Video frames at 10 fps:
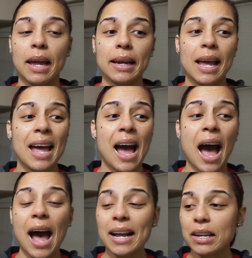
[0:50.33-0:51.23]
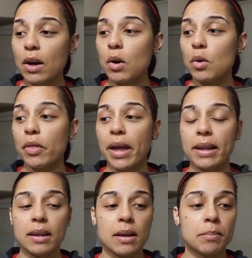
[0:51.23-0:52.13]
Like, I know
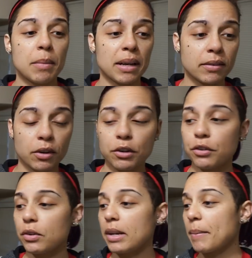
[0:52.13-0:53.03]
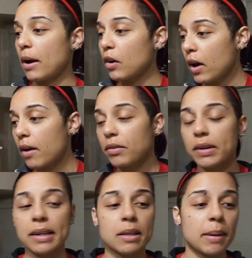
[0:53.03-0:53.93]
that my surgery, my
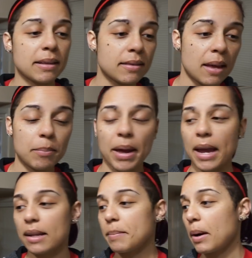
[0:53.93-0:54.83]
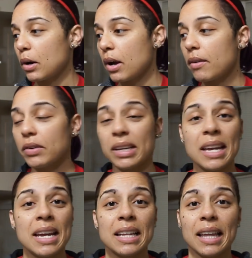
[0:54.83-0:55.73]
recovery, and then my setback and my
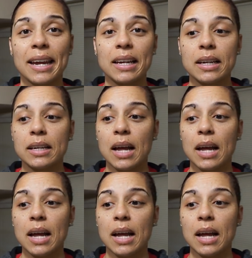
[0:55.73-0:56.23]
recovery, like,